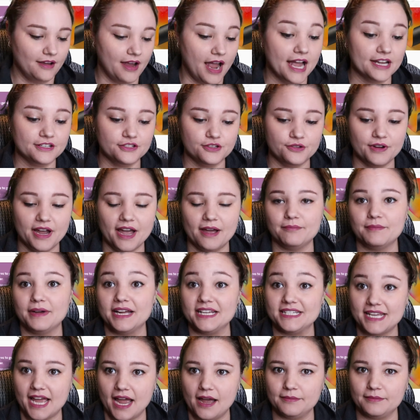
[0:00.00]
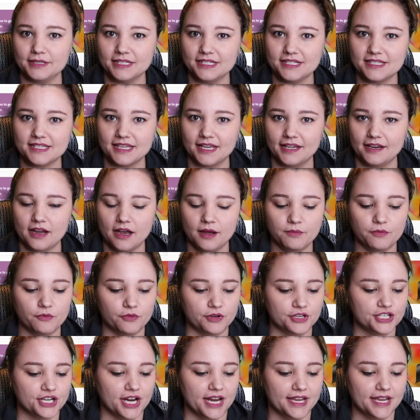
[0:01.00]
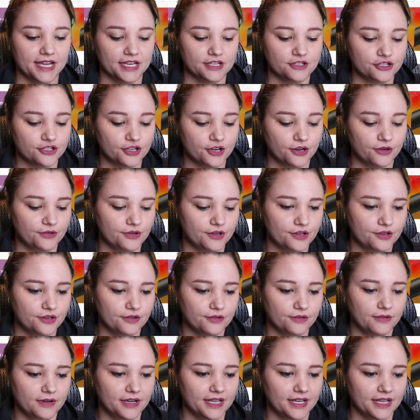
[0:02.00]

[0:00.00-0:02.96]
I do have my tablet set up, which I can show you.